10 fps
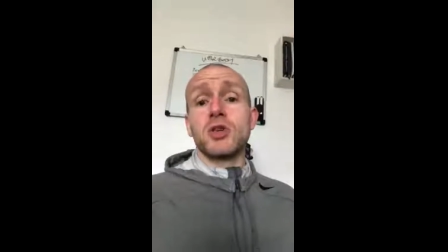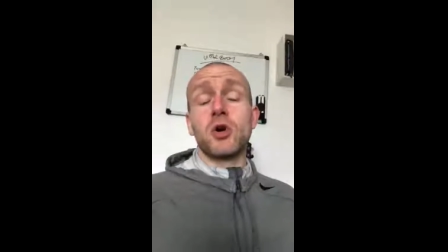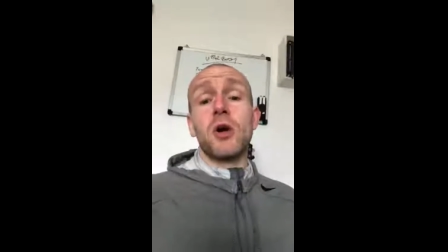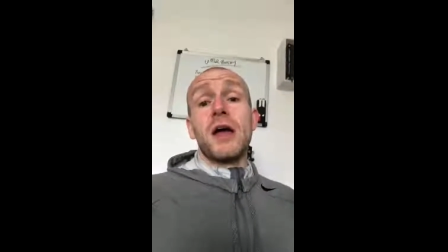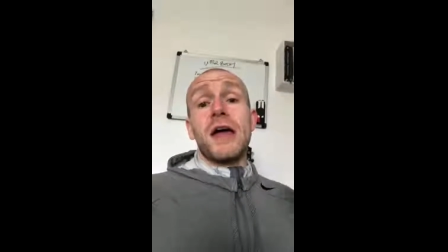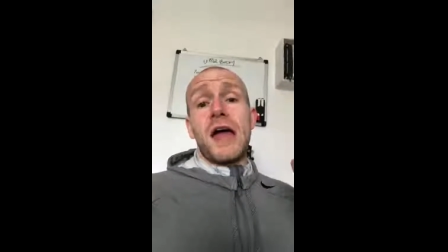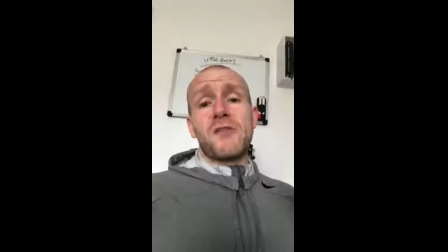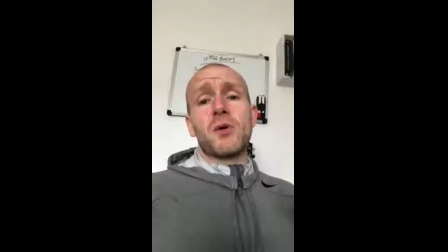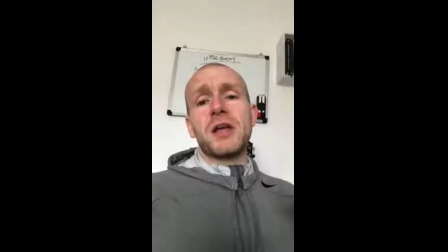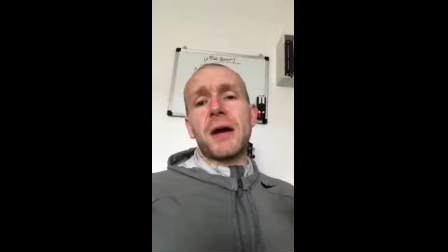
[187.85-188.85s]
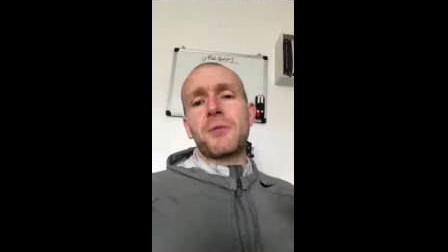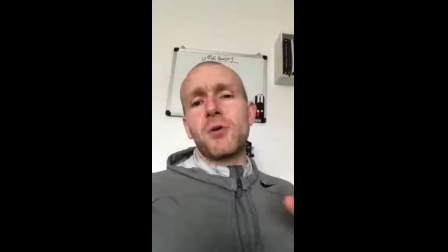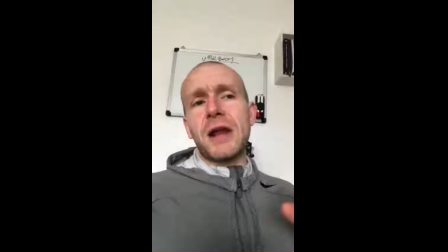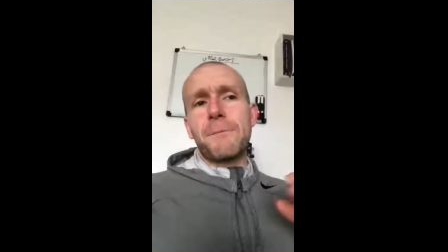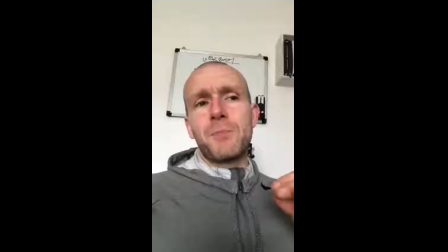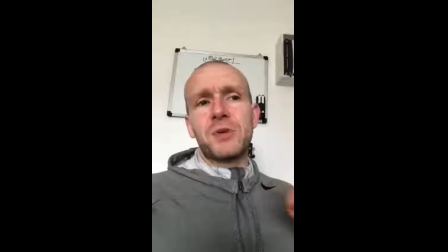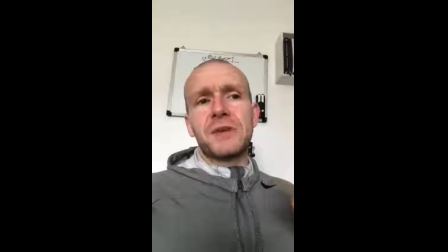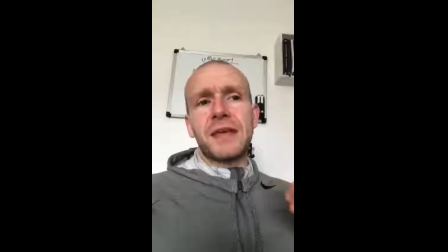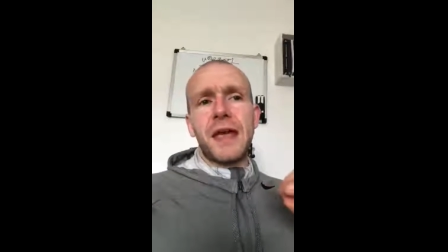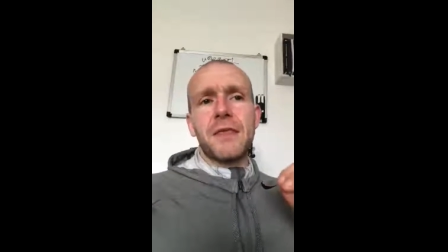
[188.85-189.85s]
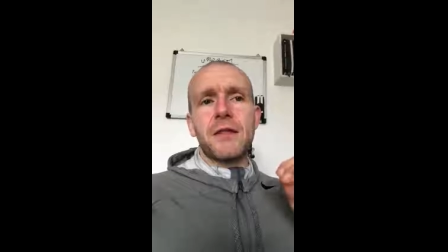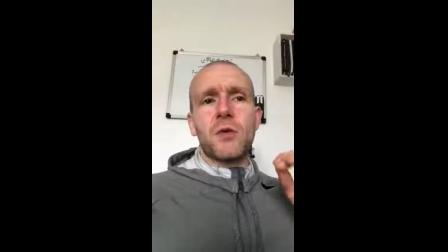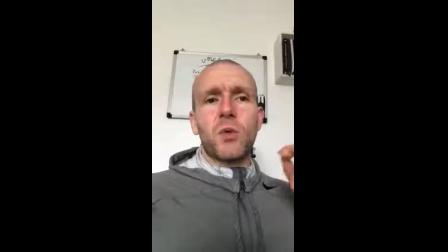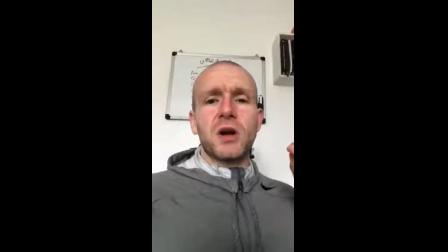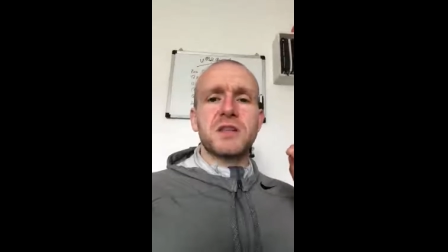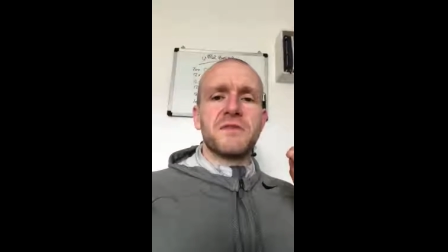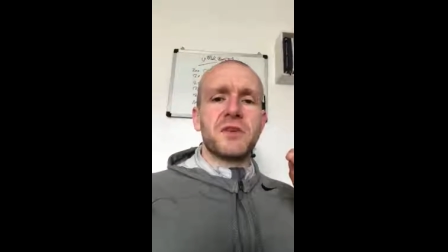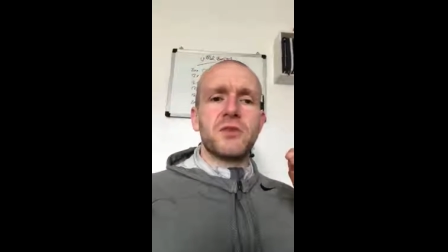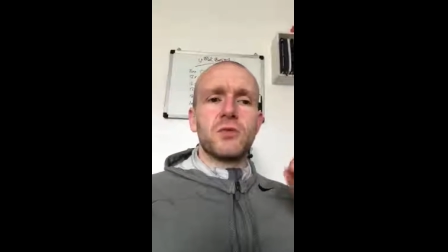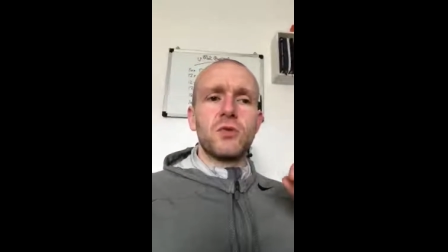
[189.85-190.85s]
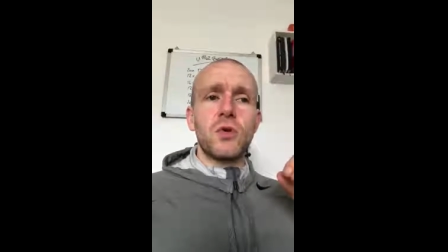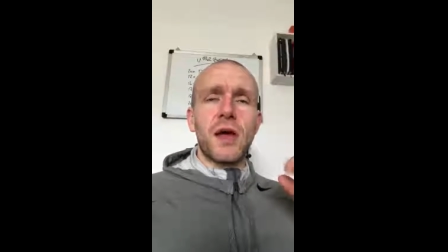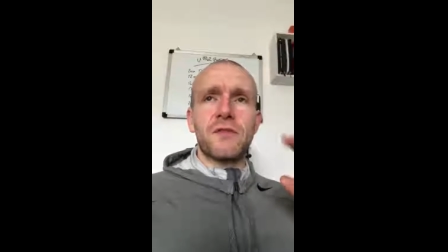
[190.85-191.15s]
So if you want to get a program put together that works for you,